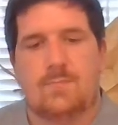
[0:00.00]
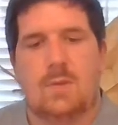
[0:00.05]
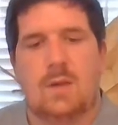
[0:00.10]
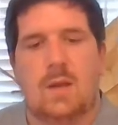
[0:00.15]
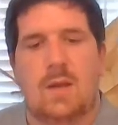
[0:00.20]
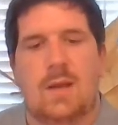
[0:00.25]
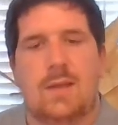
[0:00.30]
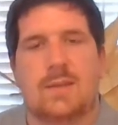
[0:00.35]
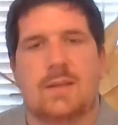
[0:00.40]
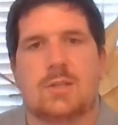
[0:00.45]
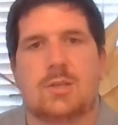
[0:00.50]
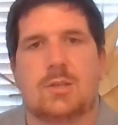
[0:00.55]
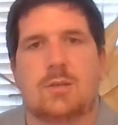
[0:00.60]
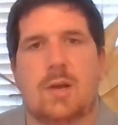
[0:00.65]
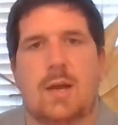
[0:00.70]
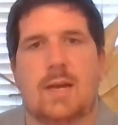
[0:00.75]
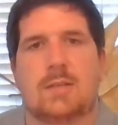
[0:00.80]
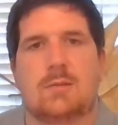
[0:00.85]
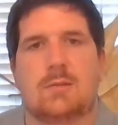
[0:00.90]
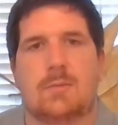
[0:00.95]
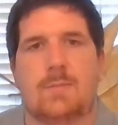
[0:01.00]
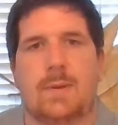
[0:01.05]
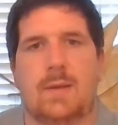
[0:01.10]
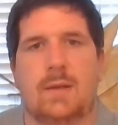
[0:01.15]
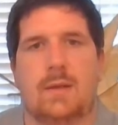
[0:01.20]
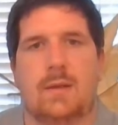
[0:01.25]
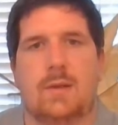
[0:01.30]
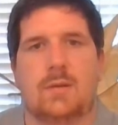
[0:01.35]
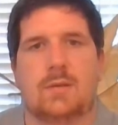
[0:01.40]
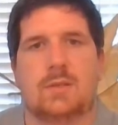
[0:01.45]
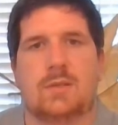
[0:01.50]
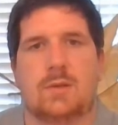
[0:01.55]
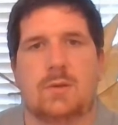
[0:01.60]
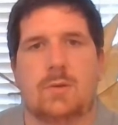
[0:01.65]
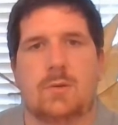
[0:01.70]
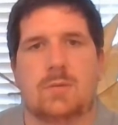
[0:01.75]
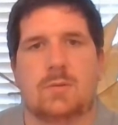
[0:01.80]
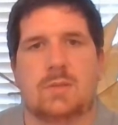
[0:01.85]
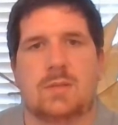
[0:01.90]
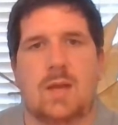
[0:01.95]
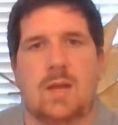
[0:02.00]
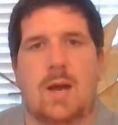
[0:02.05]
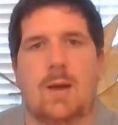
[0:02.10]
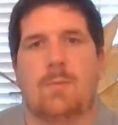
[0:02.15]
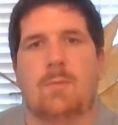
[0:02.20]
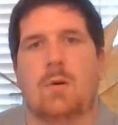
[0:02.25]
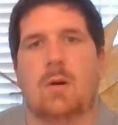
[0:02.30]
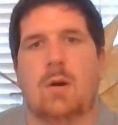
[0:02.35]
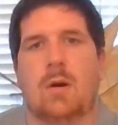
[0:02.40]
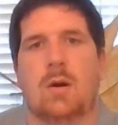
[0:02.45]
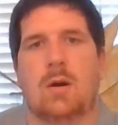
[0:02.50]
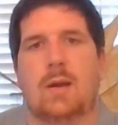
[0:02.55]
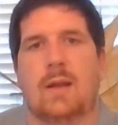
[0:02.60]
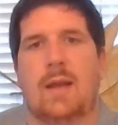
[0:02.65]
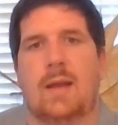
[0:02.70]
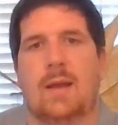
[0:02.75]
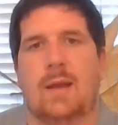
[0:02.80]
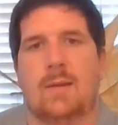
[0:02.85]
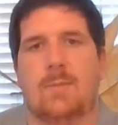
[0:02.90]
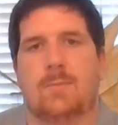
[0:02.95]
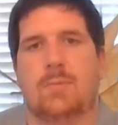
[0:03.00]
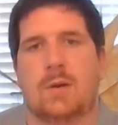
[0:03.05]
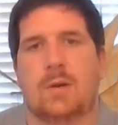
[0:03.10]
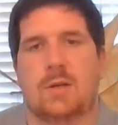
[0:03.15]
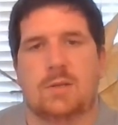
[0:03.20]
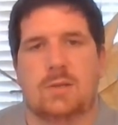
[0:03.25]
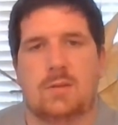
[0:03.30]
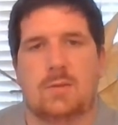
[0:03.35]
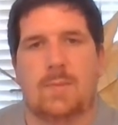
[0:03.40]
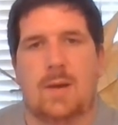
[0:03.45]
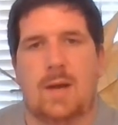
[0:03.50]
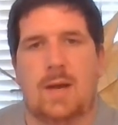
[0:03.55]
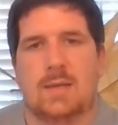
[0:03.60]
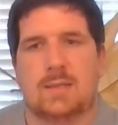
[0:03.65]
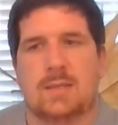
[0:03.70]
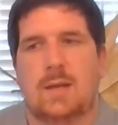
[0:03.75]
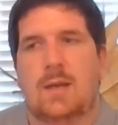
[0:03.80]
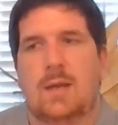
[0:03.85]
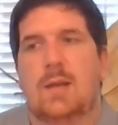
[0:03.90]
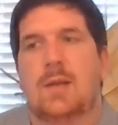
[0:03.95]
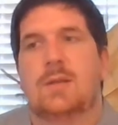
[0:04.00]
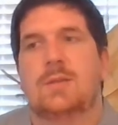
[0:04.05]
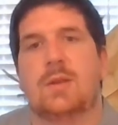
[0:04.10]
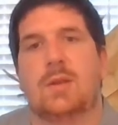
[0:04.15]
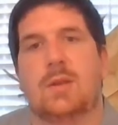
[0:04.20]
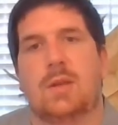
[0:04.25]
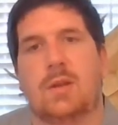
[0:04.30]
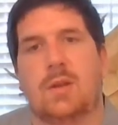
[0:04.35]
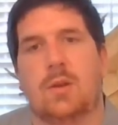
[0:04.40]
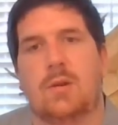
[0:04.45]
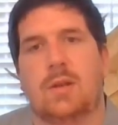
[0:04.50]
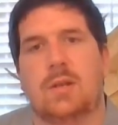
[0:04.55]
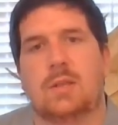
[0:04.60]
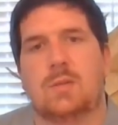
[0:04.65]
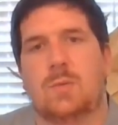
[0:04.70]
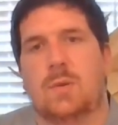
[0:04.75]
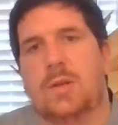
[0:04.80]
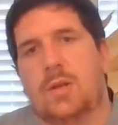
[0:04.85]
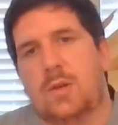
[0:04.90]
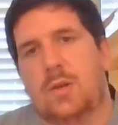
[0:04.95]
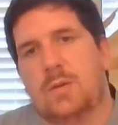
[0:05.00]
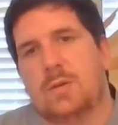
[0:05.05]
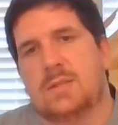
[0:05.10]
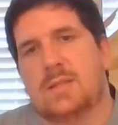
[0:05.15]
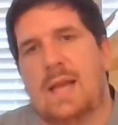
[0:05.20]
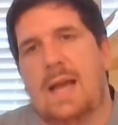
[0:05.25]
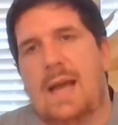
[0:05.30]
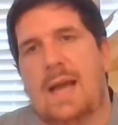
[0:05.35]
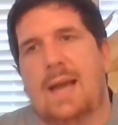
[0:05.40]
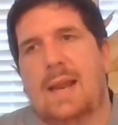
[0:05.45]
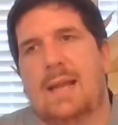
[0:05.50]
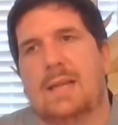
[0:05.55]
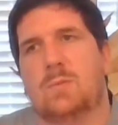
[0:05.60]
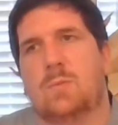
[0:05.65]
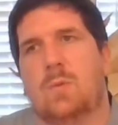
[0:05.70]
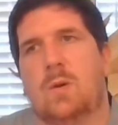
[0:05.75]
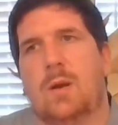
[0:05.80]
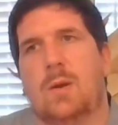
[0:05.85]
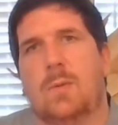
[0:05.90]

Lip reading: these strikes would be used to stop work and pressure the boss. So the unions would use that as one